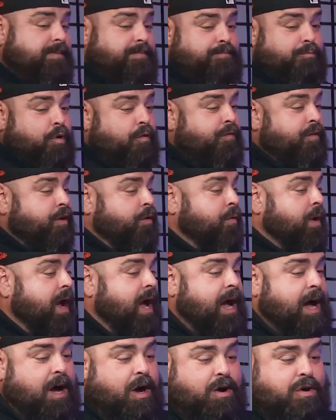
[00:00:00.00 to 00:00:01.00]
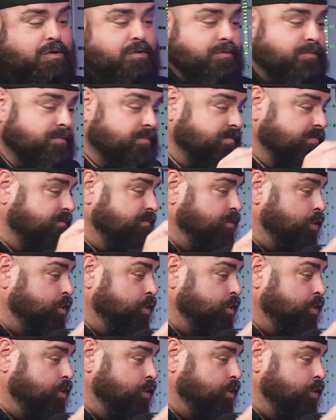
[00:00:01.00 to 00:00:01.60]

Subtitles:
moving around,